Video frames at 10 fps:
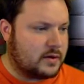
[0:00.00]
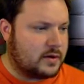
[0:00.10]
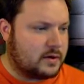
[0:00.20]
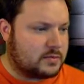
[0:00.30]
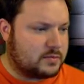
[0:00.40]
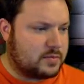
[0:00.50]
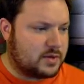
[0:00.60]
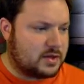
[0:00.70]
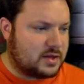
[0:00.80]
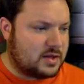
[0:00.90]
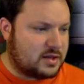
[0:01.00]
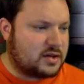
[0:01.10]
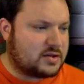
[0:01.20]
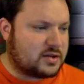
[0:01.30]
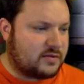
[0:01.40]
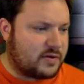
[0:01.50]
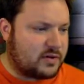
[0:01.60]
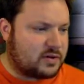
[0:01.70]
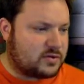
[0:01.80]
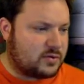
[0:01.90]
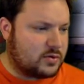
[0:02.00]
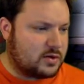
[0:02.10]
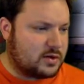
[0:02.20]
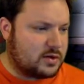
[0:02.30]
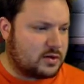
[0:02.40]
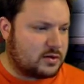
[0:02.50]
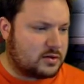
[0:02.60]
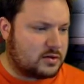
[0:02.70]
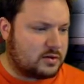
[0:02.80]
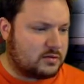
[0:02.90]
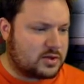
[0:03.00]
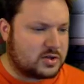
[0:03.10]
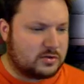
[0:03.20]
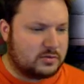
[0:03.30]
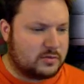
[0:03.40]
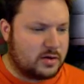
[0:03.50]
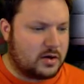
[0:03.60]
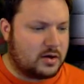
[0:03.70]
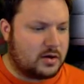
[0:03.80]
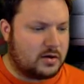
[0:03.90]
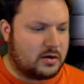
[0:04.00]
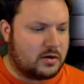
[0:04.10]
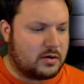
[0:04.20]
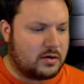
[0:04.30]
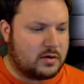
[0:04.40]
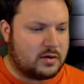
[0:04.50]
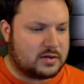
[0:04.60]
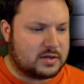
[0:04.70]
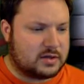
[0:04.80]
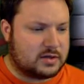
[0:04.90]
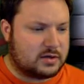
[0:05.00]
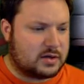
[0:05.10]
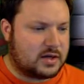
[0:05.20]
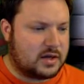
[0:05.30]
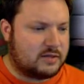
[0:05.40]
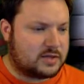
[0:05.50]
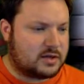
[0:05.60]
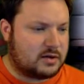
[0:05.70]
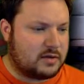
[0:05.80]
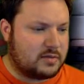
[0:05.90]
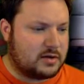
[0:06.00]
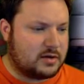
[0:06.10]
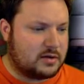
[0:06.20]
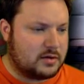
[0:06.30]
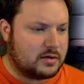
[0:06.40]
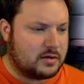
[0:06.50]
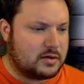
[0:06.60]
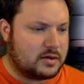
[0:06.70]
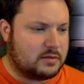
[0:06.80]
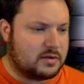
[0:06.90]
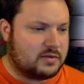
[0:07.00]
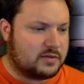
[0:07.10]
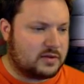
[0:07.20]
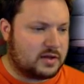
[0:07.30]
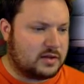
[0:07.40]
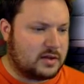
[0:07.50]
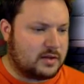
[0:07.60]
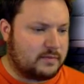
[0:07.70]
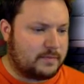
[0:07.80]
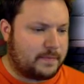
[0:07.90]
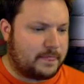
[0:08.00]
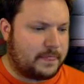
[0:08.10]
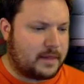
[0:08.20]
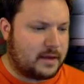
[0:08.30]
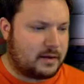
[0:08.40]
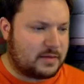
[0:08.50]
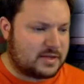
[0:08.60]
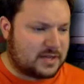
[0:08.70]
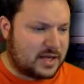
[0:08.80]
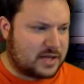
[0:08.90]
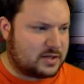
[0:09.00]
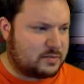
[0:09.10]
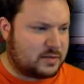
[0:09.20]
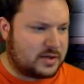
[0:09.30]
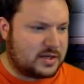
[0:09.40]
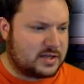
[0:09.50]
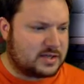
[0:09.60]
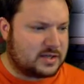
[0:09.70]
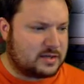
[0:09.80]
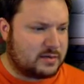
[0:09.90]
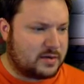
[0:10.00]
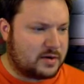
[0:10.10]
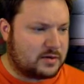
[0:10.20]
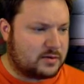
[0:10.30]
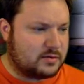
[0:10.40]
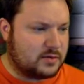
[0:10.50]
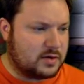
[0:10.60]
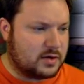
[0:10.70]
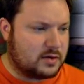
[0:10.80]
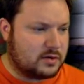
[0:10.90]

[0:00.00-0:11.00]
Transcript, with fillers: Um, but they, it is all very true to the uh, the original. Oh, a cave is creepy. Didn't mean to fall down that. Uh, but he's actually pretty easy compared to uh,